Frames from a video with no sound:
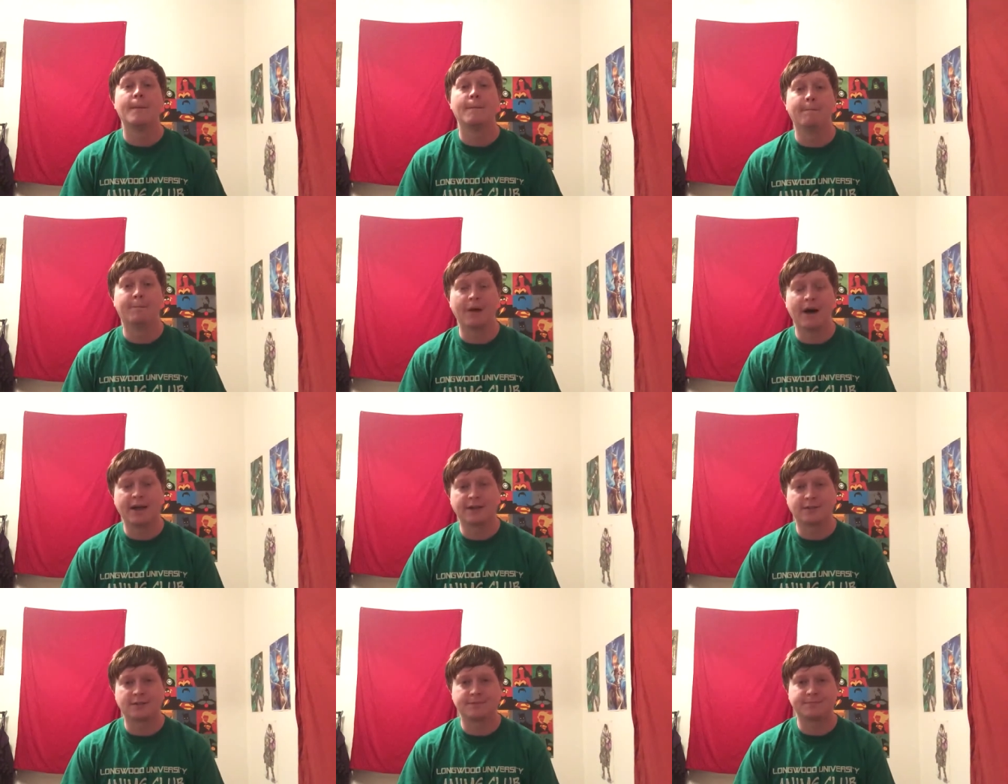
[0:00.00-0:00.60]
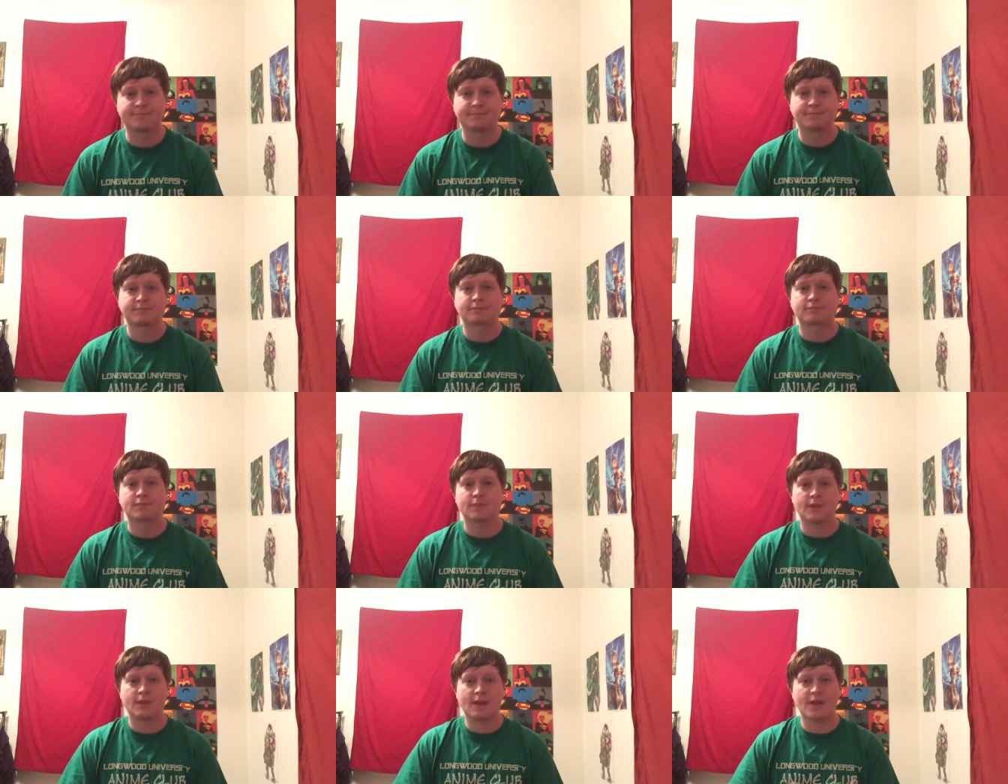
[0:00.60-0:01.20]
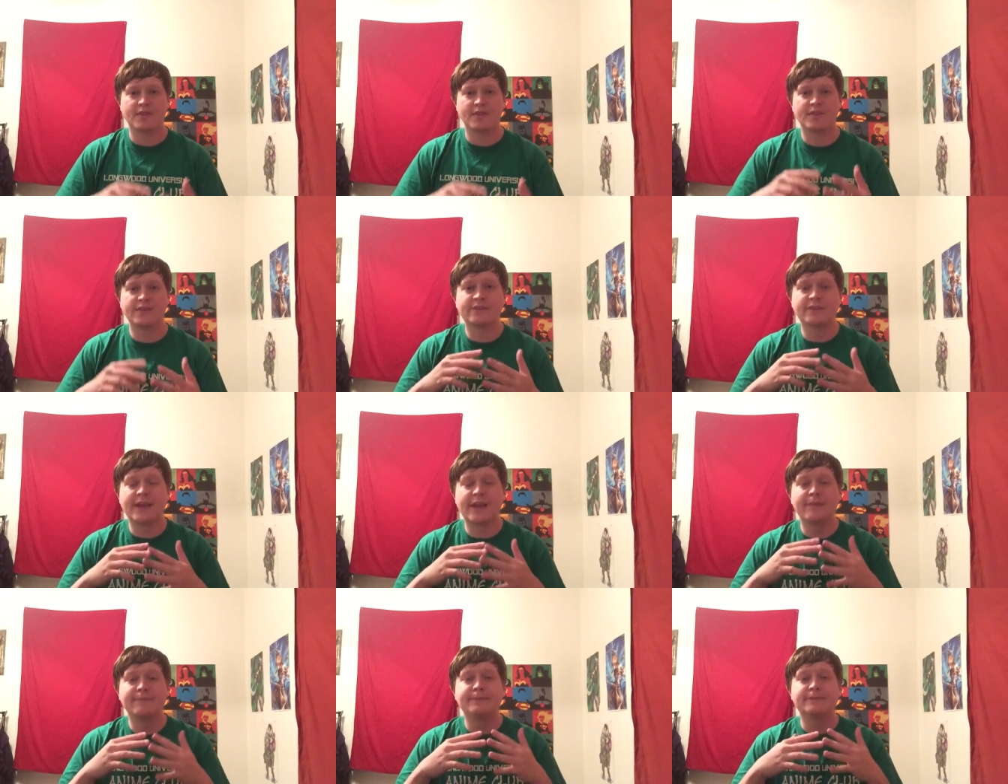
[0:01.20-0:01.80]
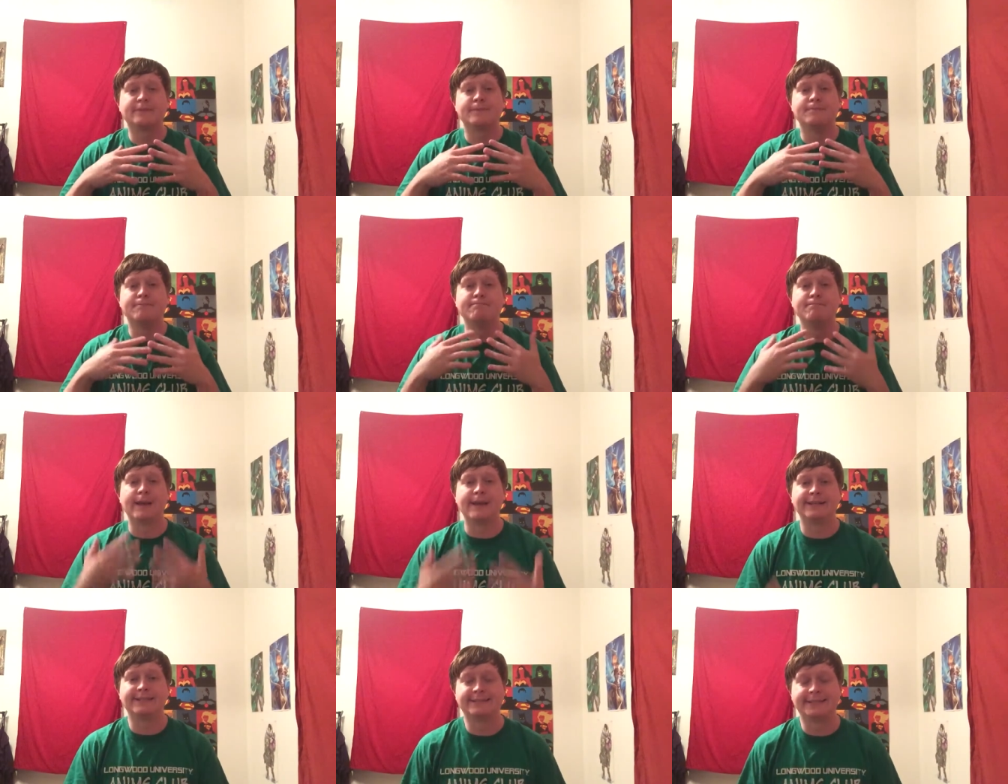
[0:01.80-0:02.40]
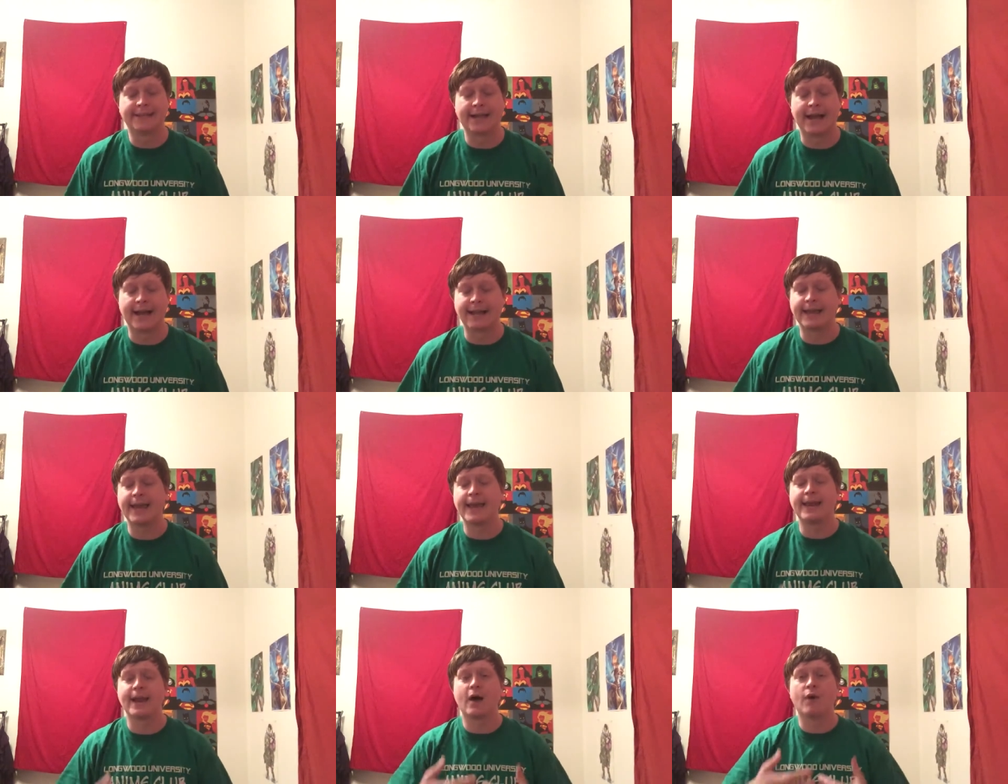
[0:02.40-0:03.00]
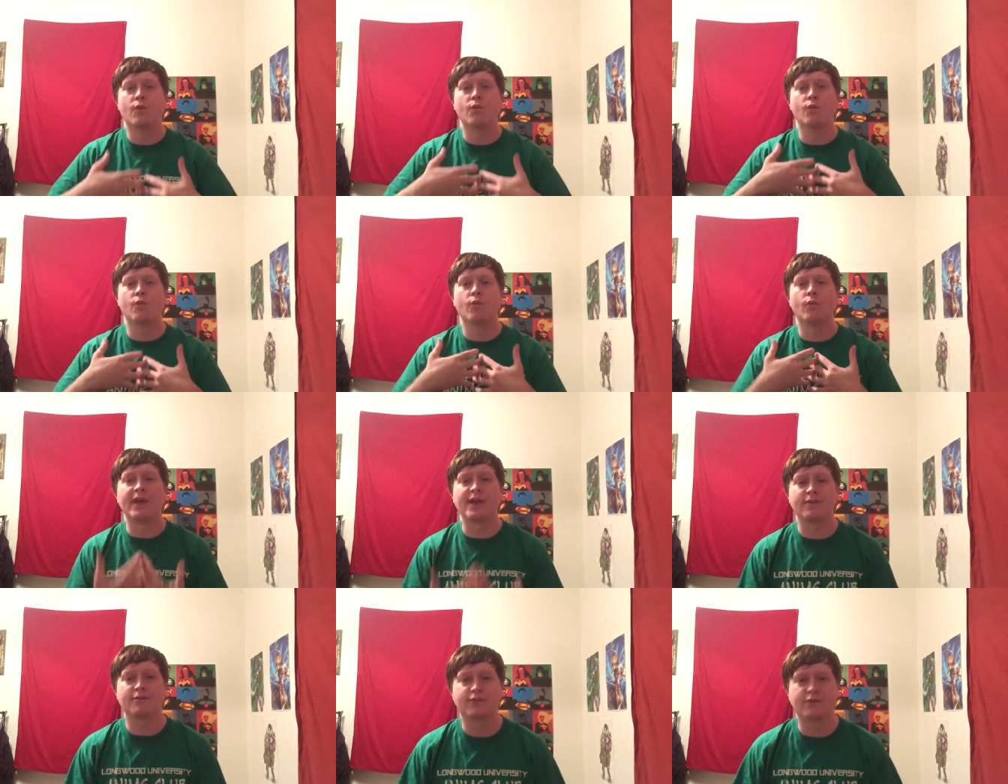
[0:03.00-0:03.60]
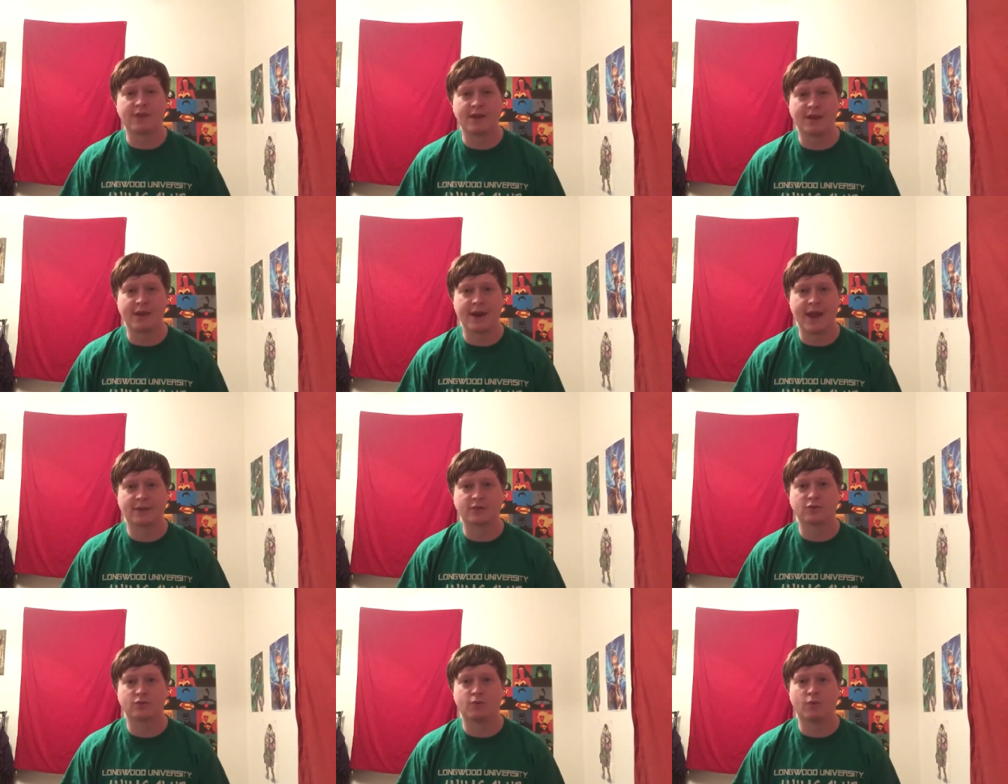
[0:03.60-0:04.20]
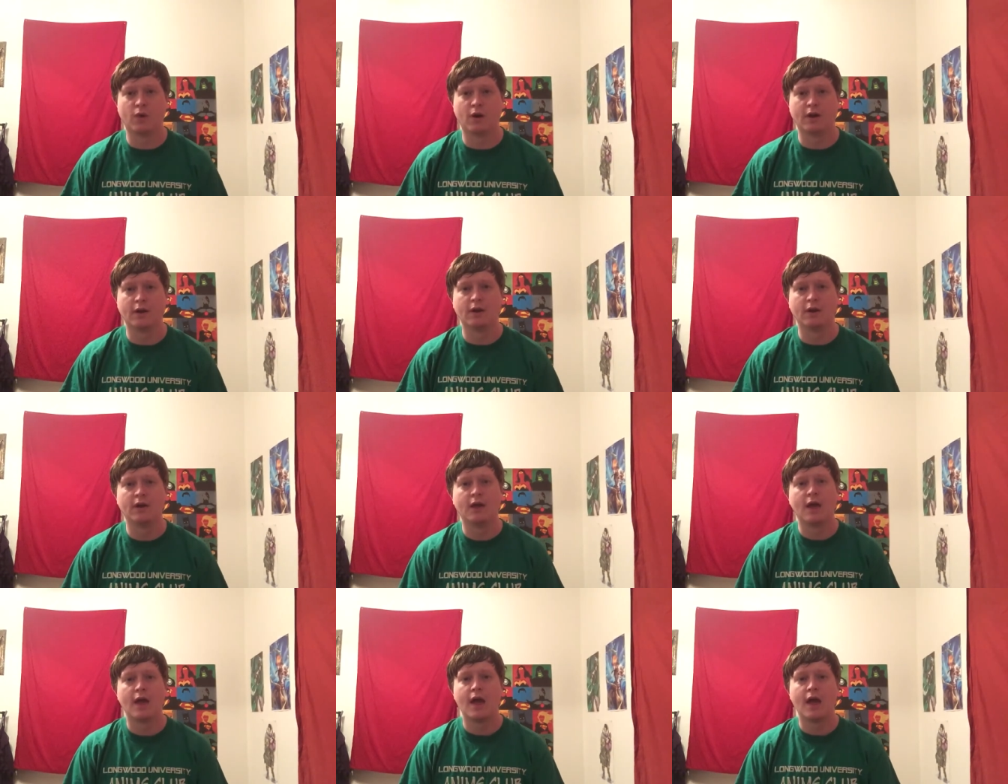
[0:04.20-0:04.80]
But this game is amazing. I cannot wait for the next one.